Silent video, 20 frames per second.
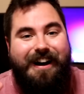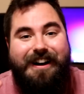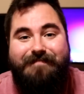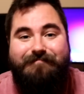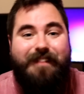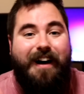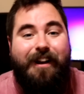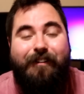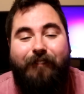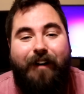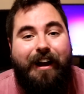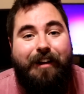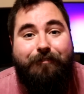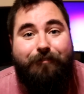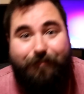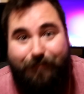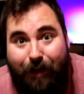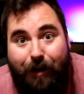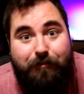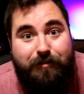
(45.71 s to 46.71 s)
My
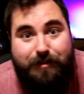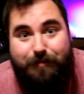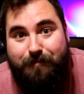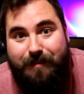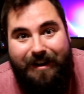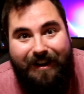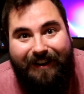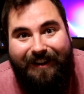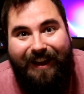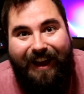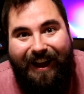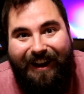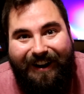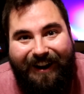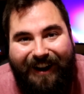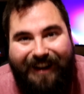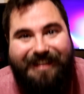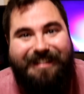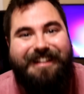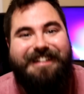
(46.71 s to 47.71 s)
wife loves me again, all
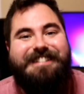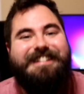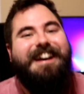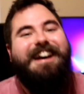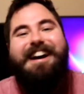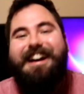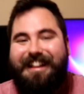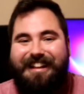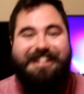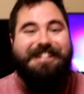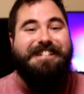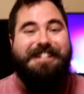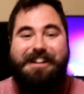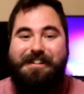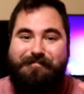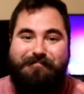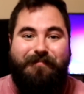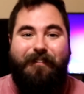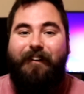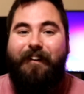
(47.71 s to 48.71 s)
right? This is an
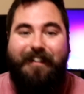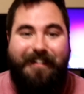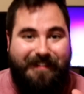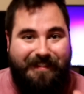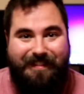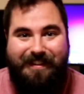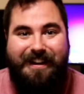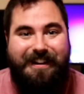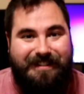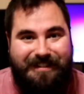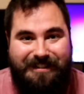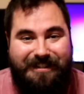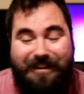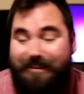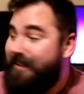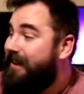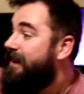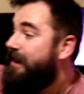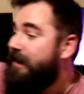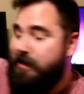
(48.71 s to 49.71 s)
important thing to do.